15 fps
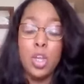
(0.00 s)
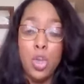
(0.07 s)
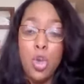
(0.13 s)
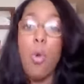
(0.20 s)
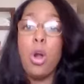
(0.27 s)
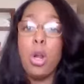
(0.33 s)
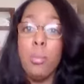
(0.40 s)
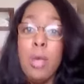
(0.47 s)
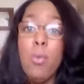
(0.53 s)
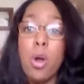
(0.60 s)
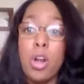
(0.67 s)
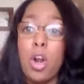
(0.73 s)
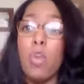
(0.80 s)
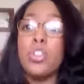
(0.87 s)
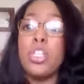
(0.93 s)
You want to be
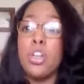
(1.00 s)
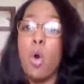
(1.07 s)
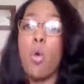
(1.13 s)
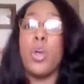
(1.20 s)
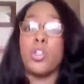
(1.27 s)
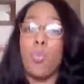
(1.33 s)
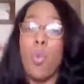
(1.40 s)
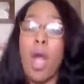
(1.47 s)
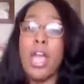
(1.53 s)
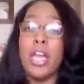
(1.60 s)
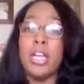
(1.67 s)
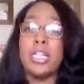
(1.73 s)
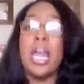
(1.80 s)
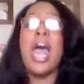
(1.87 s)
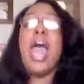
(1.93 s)
one of those that know his
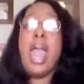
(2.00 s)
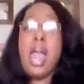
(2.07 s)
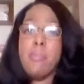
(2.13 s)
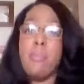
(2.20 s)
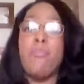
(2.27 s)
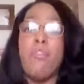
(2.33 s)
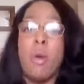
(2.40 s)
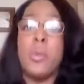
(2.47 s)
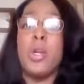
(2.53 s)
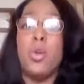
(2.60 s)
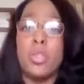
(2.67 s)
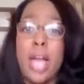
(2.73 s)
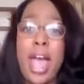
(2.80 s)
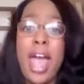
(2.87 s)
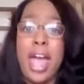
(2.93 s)
ways and performing
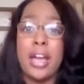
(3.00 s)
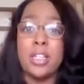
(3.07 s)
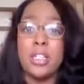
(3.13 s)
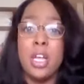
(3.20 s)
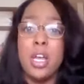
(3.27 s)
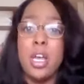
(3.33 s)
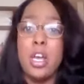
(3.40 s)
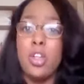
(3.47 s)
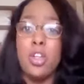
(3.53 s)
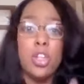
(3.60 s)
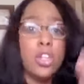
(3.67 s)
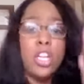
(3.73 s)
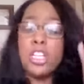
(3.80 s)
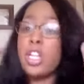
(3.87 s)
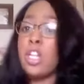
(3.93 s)
those acts.
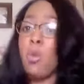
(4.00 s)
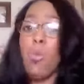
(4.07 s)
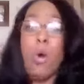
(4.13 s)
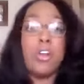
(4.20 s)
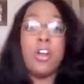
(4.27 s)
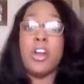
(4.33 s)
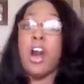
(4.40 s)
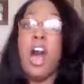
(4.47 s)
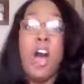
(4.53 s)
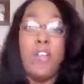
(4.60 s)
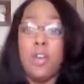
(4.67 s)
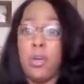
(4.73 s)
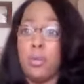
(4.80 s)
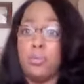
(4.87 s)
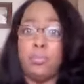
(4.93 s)
This either one or the
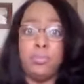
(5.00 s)
other.